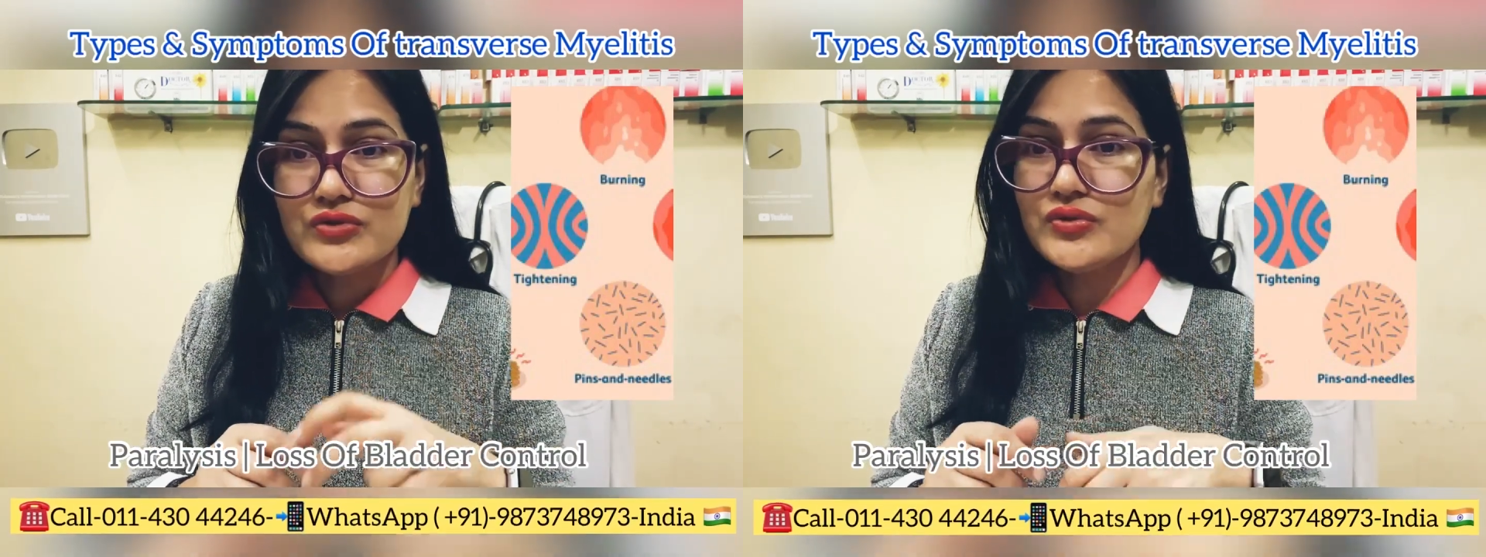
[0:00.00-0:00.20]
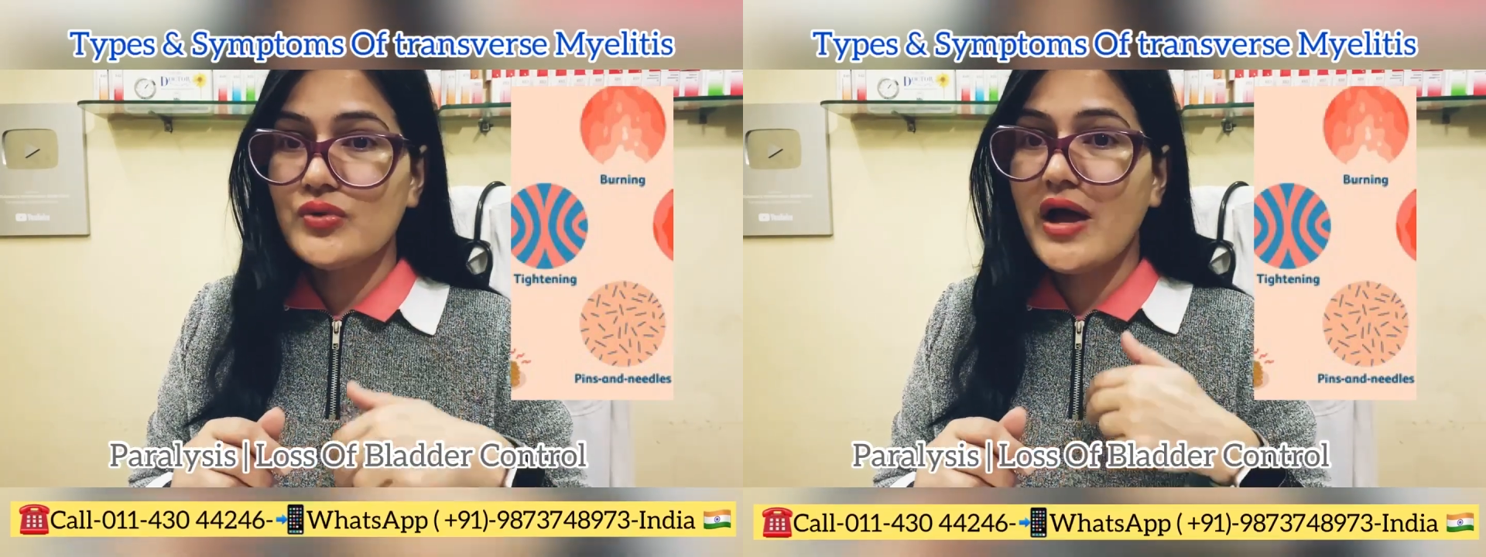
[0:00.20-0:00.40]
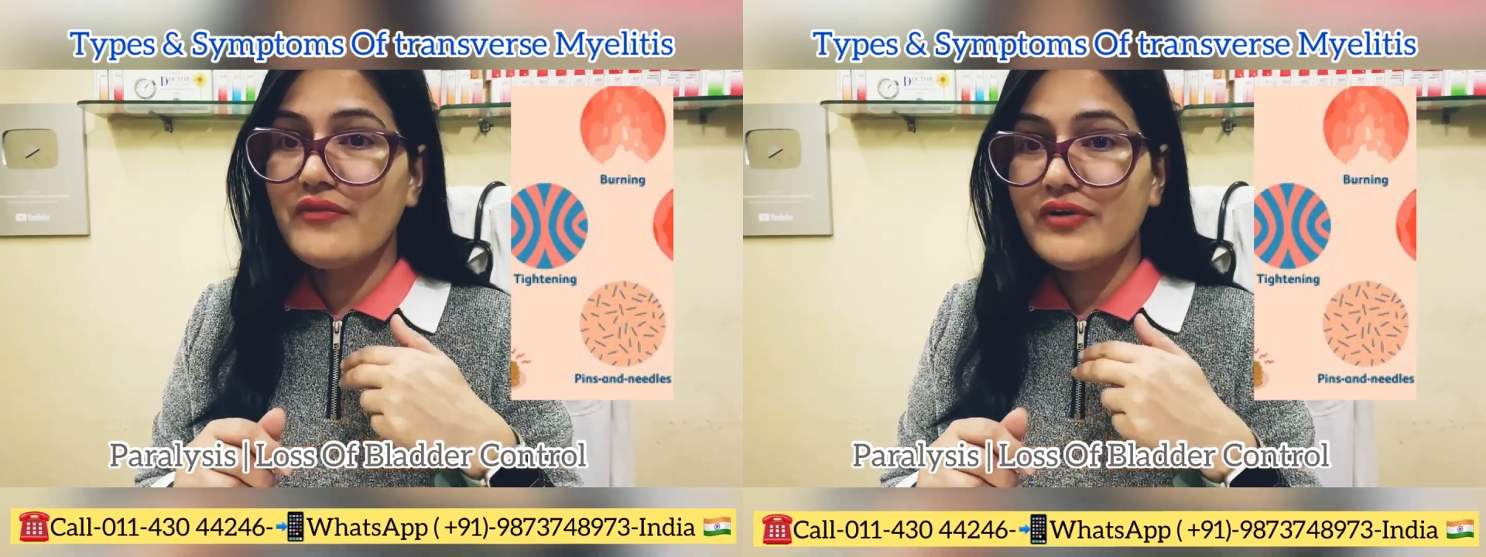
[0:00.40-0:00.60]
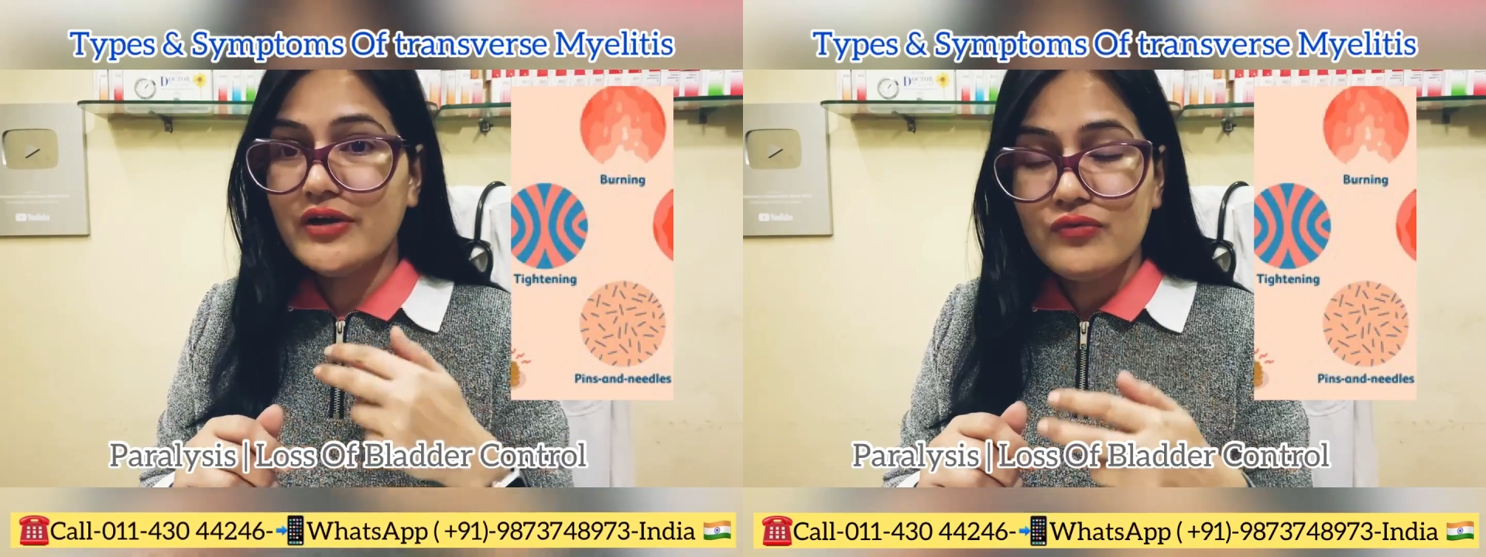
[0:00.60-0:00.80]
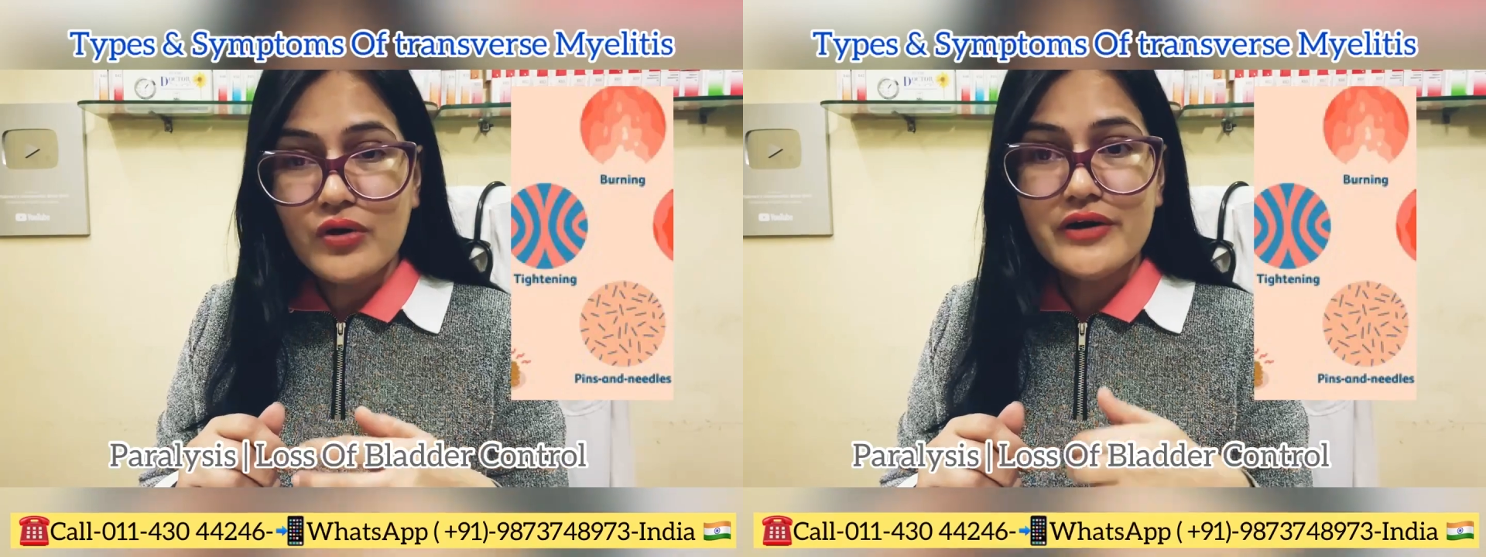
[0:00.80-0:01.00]
so you have
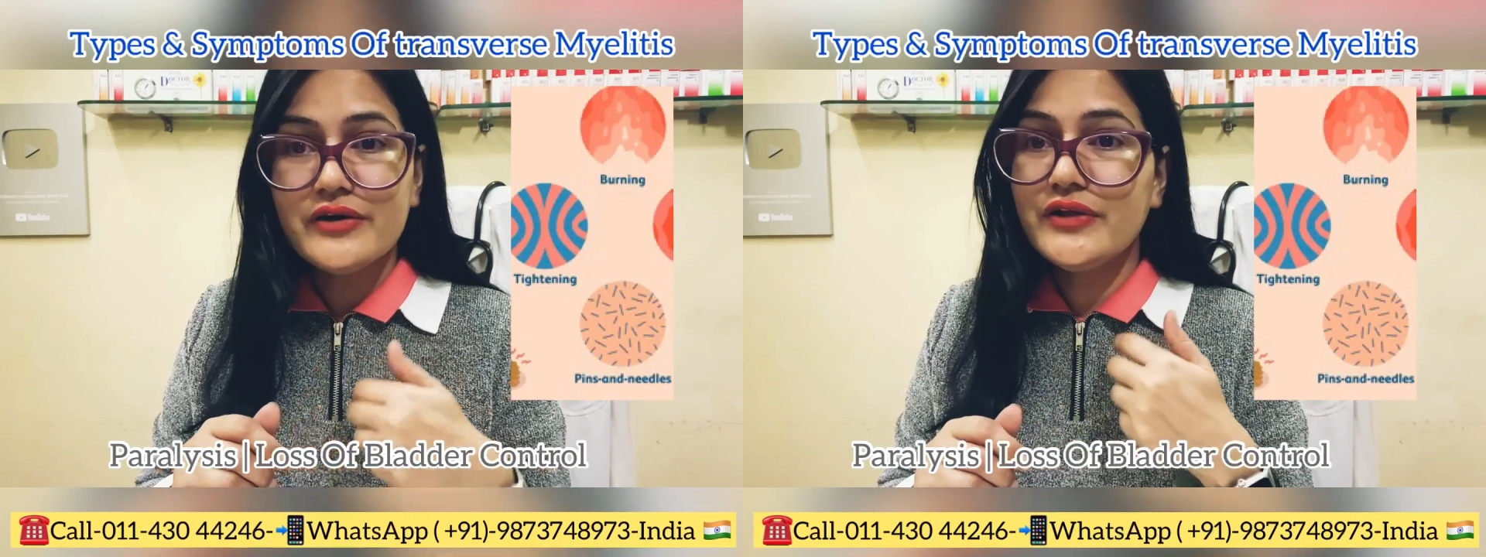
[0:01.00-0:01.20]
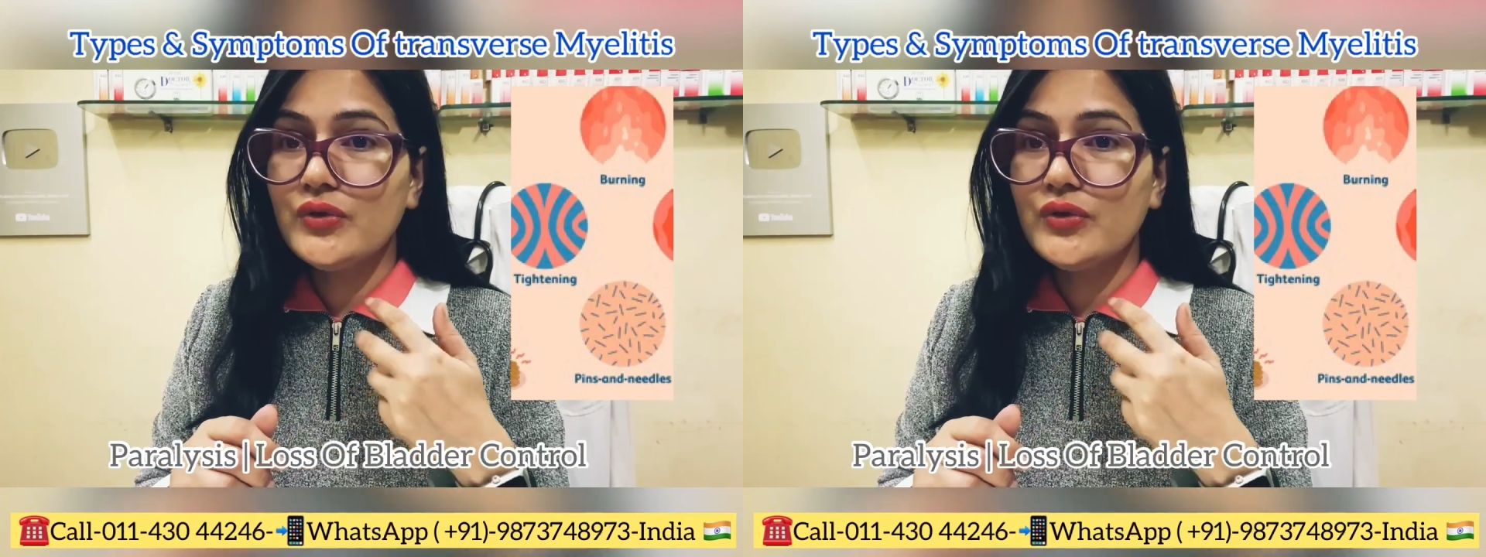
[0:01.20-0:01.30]
involuntary